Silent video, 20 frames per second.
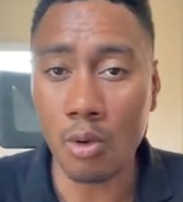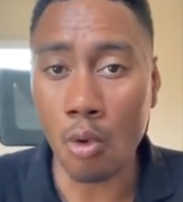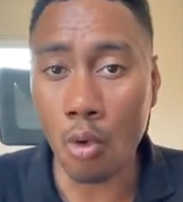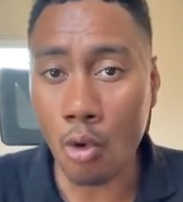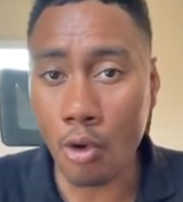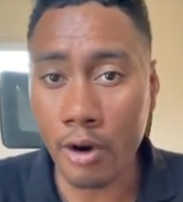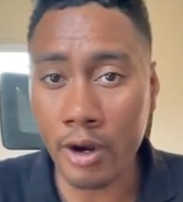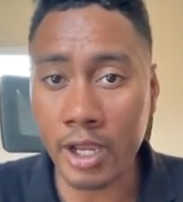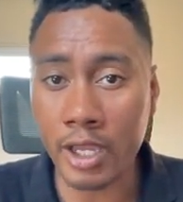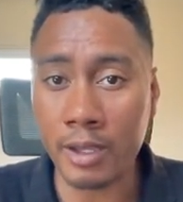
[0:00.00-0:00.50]

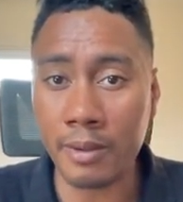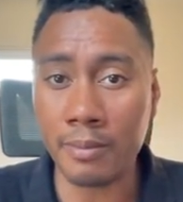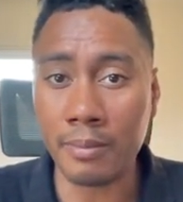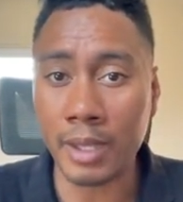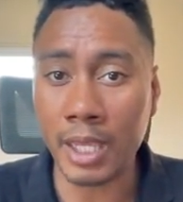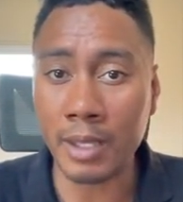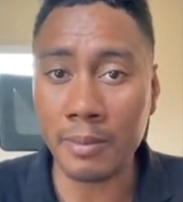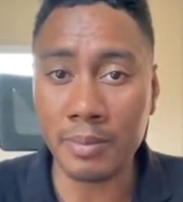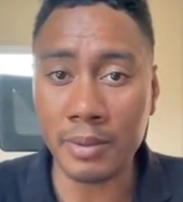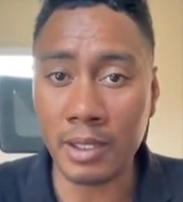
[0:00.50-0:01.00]
or it
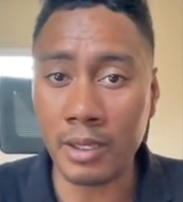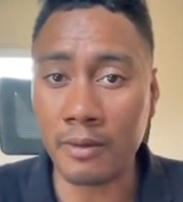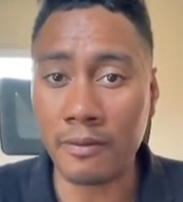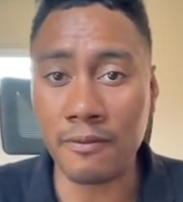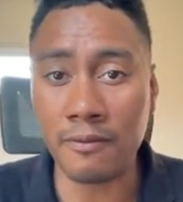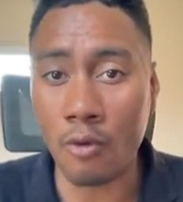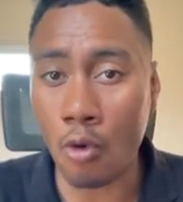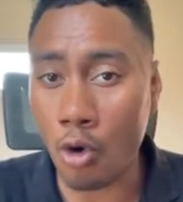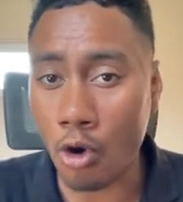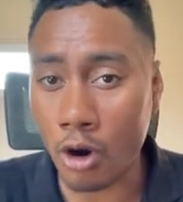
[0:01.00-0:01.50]
may be a
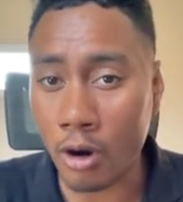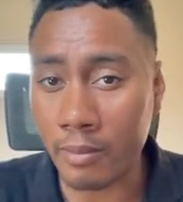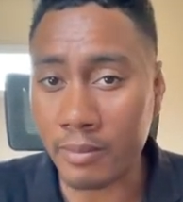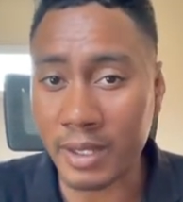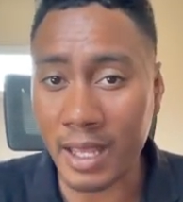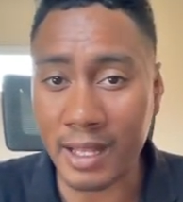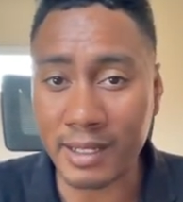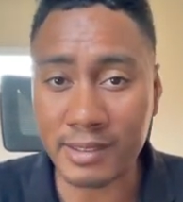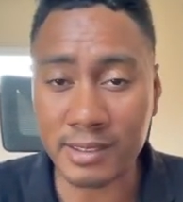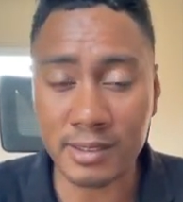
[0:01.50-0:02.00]

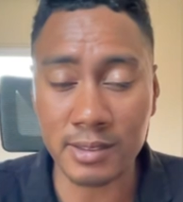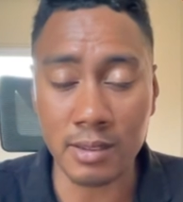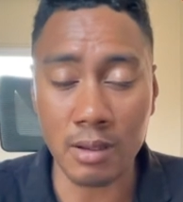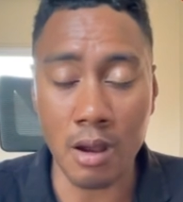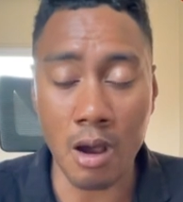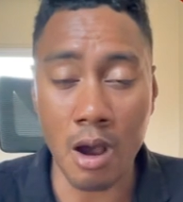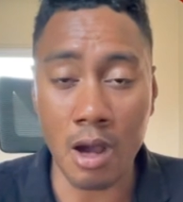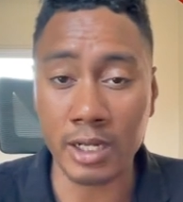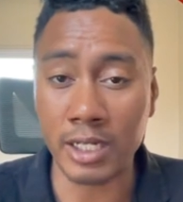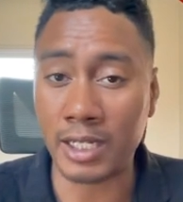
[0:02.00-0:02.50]
form that's
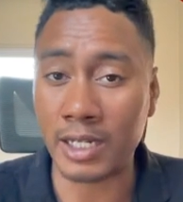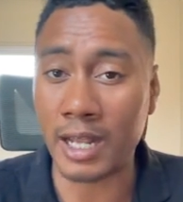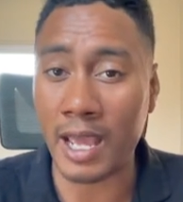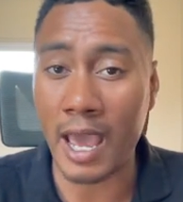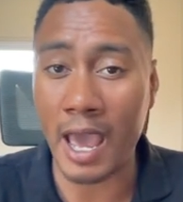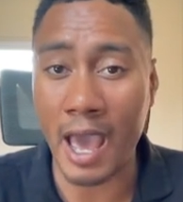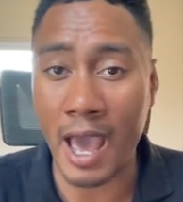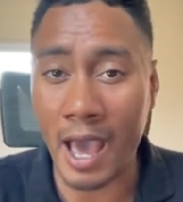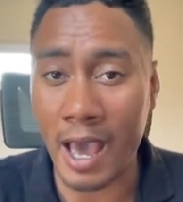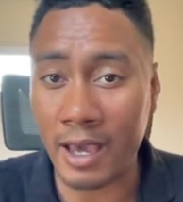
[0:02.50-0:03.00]
on an
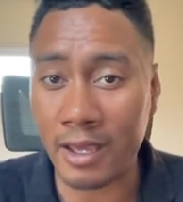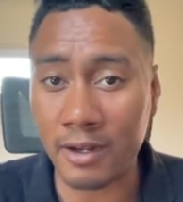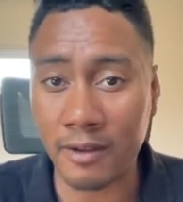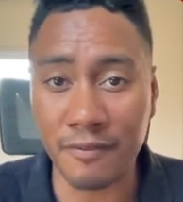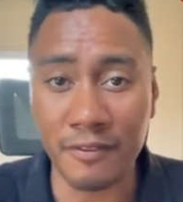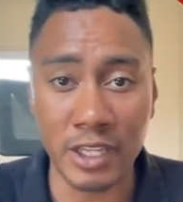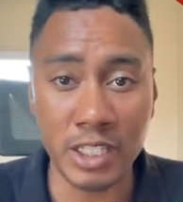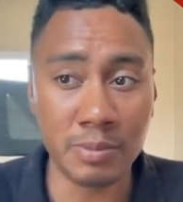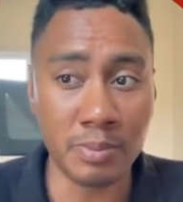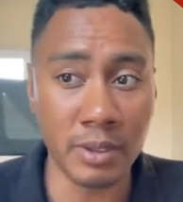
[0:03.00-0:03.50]
ad, a
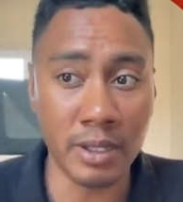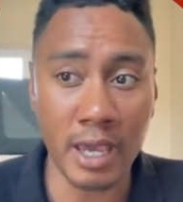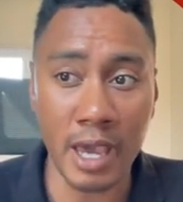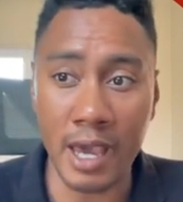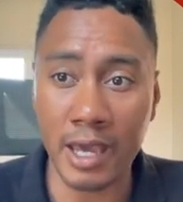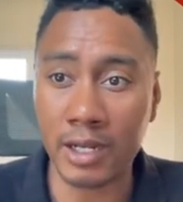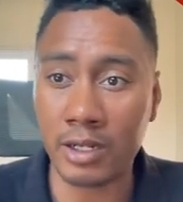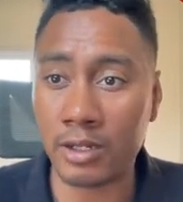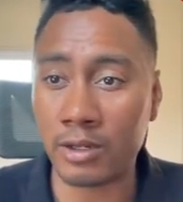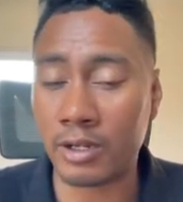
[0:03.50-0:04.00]
Facebook
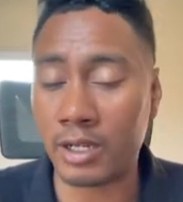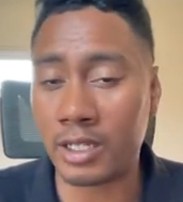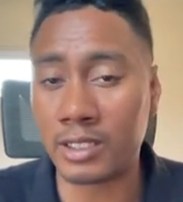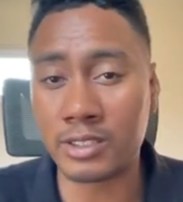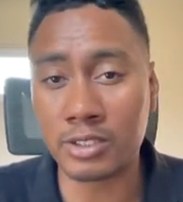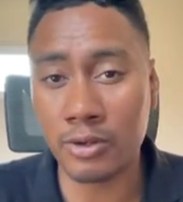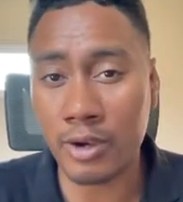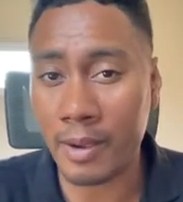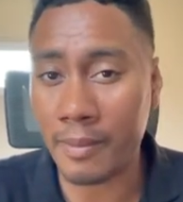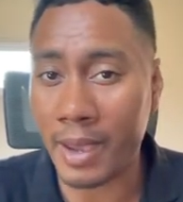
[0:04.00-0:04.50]
ad or
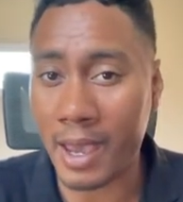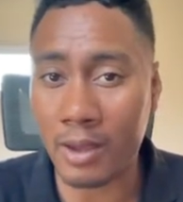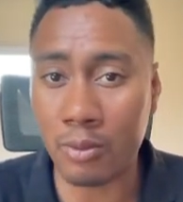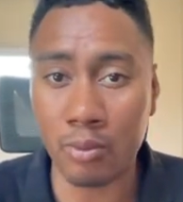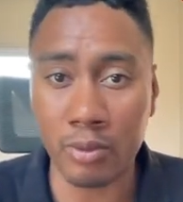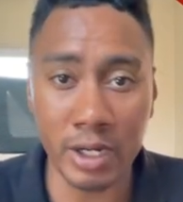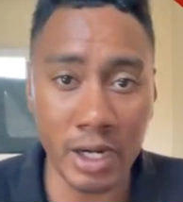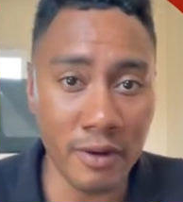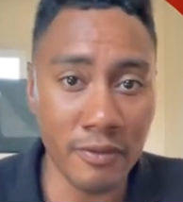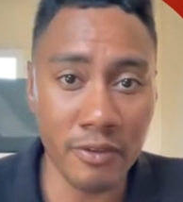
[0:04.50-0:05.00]
Instagram
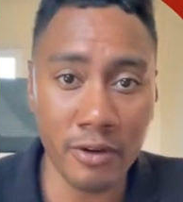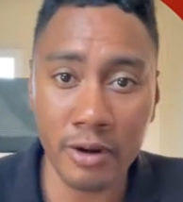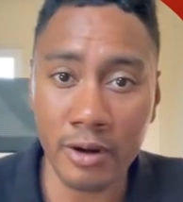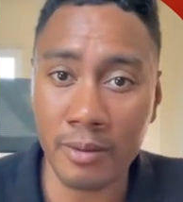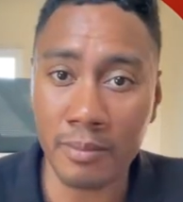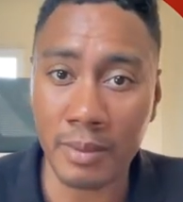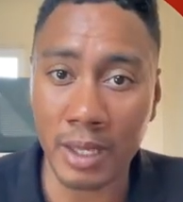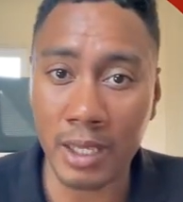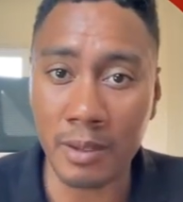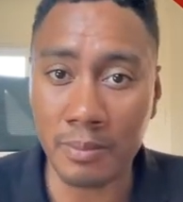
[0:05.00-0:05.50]
ad, whatever
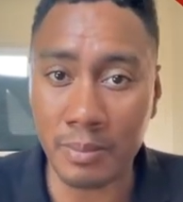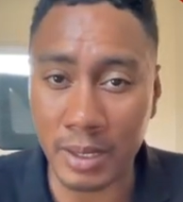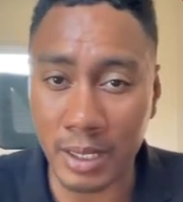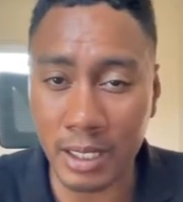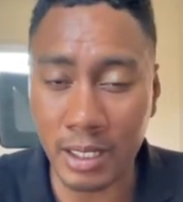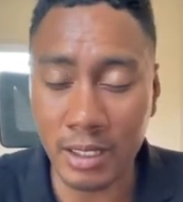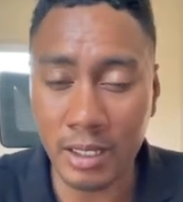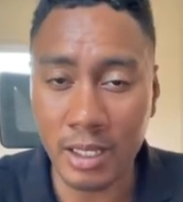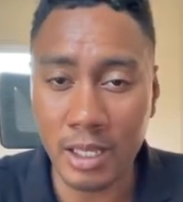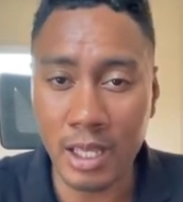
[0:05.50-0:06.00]
it may
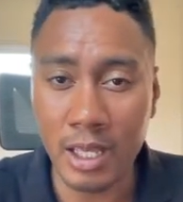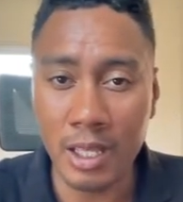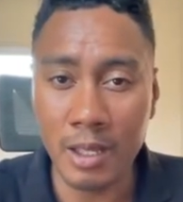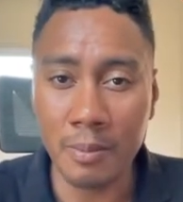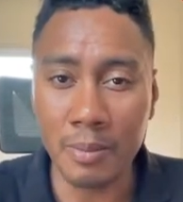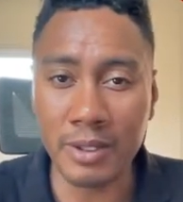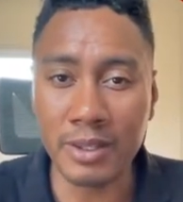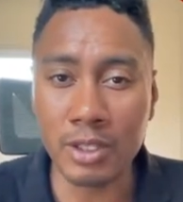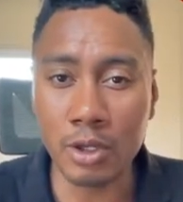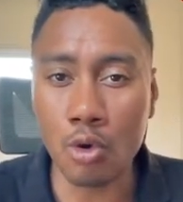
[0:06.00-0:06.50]
be,
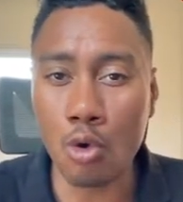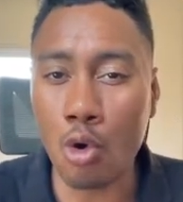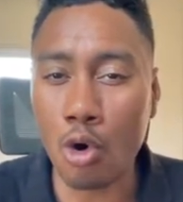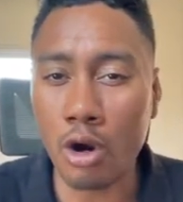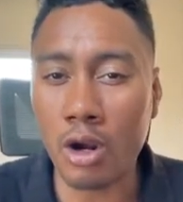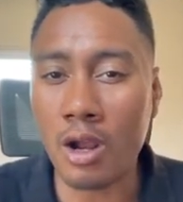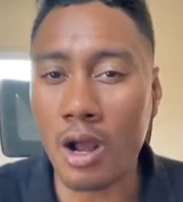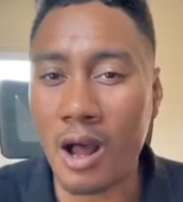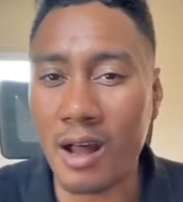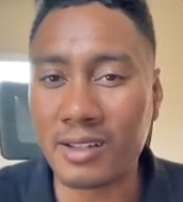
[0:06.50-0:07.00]
but the
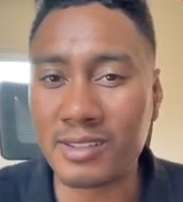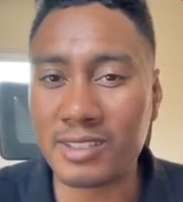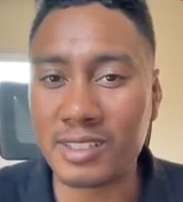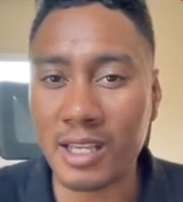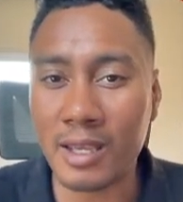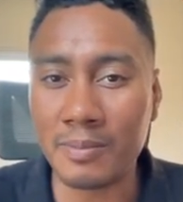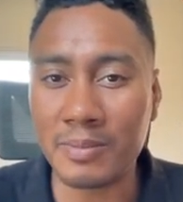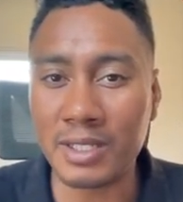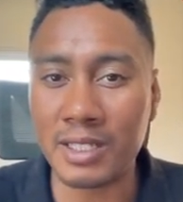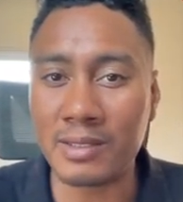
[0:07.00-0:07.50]
core
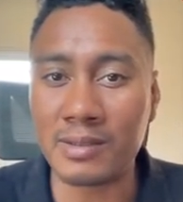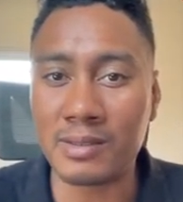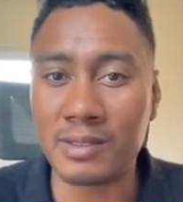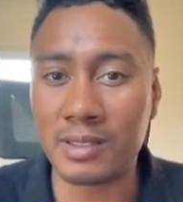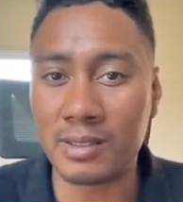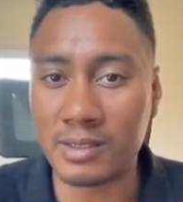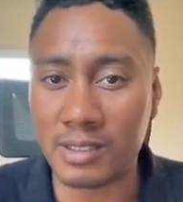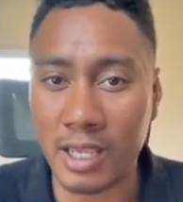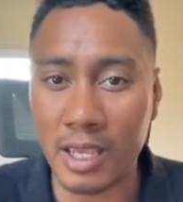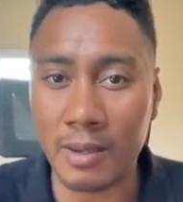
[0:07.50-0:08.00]
concept is
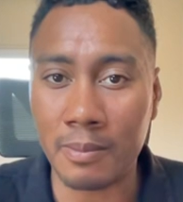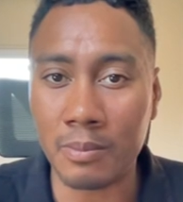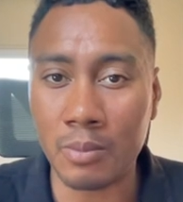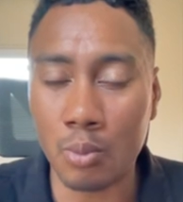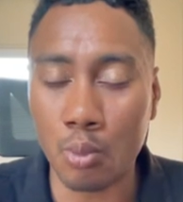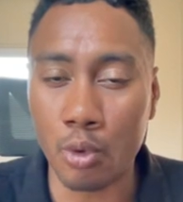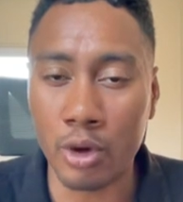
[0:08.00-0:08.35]
the same.